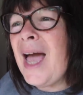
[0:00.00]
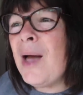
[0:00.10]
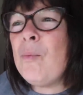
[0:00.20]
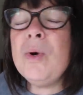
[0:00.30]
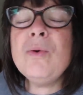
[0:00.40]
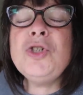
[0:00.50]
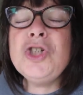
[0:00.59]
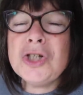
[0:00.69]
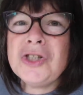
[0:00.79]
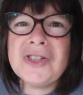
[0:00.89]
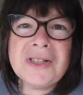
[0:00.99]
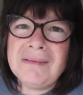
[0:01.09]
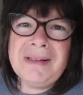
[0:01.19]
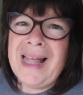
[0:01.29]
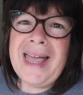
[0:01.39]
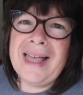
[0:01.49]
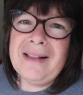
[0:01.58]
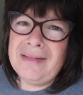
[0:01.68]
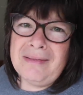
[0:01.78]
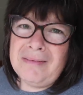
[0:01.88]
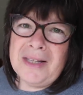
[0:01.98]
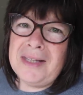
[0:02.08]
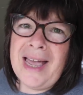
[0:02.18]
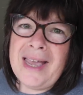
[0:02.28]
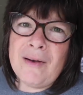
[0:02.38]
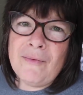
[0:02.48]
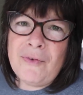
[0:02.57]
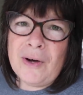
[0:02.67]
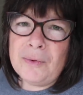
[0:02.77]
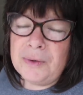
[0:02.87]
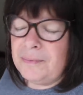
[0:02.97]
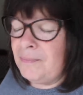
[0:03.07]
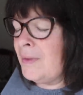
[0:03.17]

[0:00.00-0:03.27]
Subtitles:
and we'll just let the day unfold.